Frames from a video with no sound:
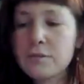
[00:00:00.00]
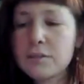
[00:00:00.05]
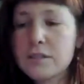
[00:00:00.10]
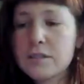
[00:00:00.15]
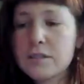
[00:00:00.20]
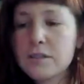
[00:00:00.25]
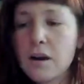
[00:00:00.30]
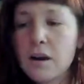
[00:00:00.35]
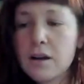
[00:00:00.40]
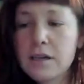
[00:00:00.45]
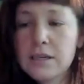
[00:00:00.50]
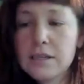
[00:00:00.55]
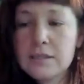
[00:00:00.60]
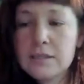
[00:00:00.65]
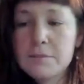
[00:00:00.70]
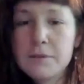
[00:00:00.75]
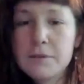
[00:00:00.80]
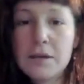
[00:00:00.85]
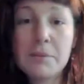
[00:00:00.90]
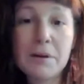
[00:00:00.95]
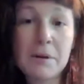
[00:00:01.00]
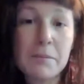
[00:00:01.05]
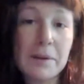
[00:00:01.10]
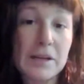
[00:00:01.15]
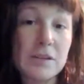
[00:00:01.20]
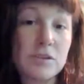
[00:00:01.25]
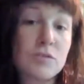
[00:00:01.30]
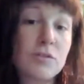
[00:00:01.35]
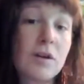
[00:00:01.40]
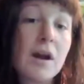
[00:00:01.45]
was talking to me about my
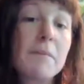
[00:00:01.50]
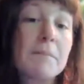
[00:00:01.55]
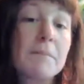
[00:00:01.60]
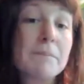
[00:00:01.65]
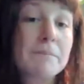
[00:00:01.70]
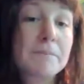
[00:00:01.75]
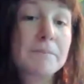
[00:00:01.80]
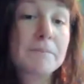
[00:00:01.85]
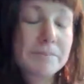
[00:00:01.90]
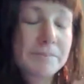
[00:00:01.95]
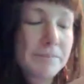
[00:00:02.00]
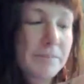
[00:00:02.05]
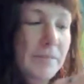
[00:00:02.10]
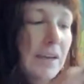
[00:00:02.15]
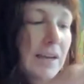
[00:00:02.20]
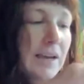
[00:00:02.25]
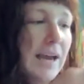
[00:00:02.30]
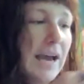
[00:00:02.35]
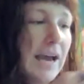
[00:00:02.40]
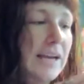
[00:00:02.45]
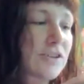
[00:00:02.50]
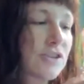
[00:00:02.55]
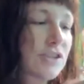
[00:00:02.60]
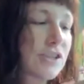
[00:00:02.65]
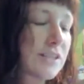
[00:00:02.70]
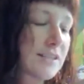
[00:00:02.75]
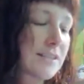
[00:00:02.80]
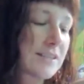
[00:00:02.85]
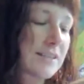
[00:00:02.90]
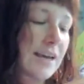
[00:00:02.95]
drum and
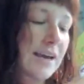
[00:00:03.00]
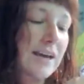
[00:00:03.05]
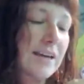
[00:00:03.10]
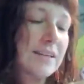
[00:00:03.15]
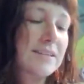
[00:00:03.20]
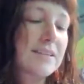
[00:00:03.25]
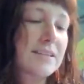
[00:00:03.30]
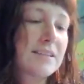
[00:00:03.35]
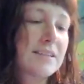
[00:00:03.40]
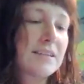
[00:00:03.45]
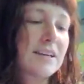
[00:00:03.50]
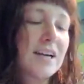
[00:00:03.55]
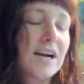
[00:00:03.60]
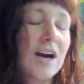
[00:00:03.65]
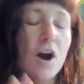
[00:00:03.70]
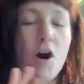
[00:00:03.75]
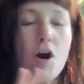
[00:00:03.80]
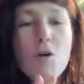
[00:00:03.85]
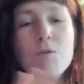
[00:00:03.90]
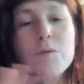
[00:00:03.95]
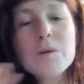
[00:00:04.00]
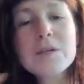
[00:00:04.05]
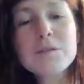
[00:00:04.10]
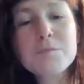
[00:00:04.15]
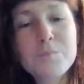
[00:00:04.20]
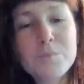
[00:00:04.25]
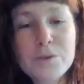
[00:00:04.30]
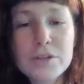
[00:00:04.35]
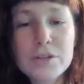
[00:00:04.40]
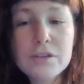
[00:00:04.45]
she said always
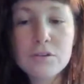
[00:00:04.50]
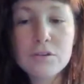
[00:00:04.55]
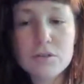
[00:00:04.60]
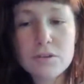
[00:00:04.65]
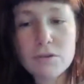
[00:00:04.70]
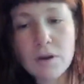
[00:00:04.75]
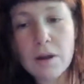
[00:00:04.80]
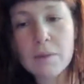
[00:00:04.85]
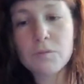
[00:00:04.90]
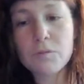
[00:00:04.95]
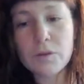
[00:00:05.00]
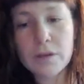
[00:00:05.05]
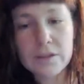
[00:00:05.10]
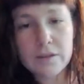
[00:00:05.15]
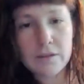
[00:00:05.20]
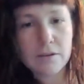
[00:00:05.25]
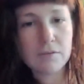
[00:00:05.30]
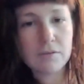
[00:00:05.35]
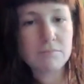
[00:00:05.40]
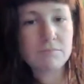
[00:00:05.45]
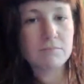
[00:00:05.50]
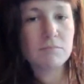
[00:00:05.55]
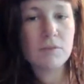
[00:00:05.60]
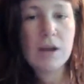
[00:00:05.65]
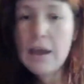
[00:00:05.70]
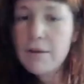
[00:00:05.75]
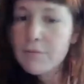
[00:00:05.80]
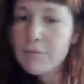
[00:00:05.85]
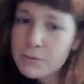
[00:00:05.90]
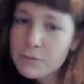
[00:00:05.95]
bring your drum with you
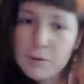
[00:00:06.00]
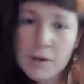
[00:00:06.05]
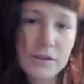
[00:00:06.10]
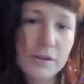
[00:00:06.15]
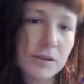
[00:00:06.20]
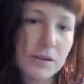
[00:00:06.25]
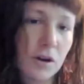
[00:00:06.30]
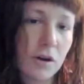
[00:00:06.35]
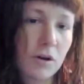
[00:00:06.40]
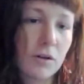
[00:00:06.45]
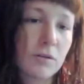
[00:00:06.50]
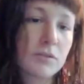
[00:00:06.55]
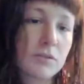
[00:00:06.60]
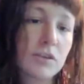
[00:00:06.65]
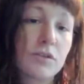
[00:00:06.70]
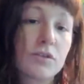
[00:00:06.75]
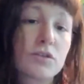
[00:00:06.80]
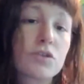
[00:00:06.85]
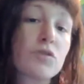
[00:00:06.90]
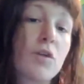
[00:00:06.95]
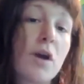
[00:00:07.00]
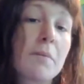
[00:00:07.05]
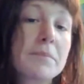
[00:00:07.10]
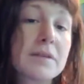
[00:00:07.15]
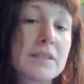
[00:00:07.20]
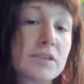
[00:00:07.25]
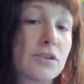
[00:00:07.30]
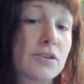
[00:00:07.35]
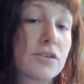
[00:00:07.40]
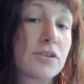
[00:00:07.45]
everywhere you go, your drum
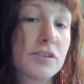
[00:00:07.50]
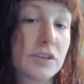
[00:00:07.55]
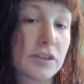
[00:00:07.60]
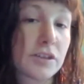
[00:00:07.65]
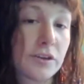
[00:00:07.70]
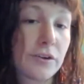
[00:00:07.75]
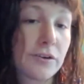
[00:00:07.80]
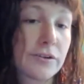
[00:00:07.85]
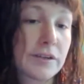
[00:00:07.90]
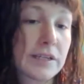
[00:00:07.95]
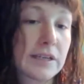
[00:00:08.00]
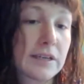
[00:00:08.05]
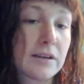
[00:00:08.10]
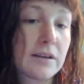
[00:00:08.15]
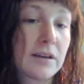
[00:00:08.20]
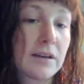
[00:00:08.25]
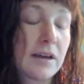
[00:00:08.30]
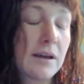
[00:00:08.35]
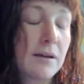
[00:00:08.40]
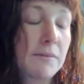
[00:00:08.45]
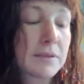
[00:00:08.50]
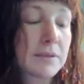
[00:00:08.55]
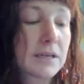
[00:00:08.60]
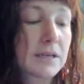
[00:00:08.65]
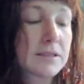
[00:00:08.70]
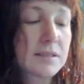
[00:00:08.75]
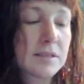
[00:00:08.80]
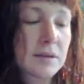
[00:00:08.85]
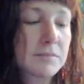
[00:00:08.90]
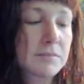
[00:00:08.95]
is your security.
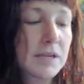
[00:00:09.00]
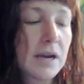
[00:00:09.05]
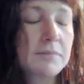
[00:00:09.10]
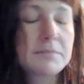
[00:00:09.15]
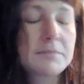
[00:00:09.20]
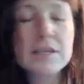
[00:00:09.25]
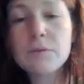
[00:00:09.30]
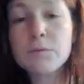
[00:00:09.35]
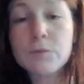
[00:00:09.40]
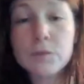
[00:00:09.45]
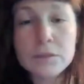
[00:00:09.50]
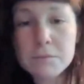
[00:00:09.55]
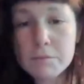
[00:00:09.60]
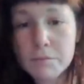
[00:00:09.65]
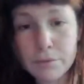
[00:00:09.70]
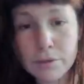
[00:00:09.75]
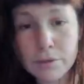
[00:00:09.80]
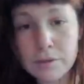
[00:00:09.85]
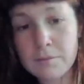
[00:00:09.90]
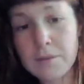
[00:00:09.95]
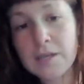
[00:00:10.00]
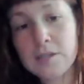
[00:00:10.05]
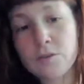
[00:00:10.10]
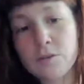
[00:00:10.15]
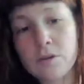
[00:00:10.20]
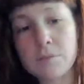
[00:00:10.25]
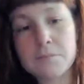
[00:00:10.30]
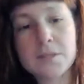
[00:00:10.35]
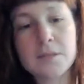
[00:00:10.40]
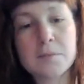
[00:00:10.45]
Because sometimes I wouldn't bring my
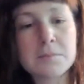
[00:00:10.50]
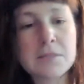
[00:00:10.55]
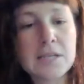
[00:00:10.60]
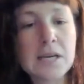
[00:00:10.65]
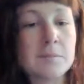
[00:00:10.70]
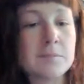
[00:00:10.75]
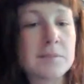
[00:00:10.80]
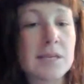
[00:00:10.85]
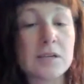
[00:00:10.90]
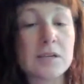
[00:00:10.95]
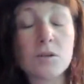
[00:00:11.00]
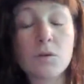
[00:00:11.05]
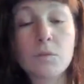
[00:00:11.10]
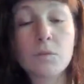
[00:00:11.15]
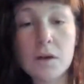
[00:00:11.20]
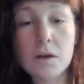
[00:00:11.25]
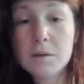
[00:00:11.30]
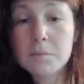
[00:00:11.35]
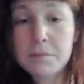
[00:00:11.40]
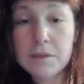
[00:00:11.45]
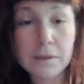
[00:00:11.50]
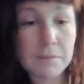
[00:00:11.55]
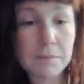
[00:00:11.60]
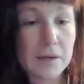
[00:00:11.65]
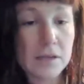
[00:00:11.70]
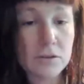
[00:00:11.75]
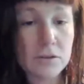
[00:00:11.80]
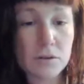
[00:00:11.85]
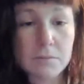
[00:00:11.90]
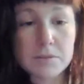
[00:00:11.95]
drum. Sometimes I don't want to play
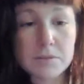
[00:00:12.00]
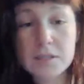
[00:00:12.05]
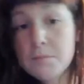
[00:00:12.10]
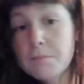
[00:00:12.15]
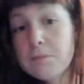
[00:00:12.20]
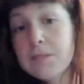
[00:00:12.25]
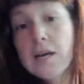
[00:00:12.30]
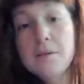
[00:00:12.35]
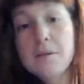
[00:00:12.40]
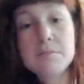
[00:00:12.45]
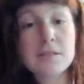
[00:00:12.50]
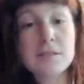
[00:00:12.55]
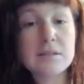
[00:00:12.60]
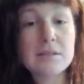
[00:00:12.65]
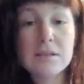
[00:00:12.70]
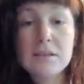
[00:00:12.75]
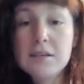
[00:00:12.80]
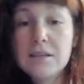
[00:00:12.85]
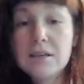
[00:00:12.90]
my drum. Sometimes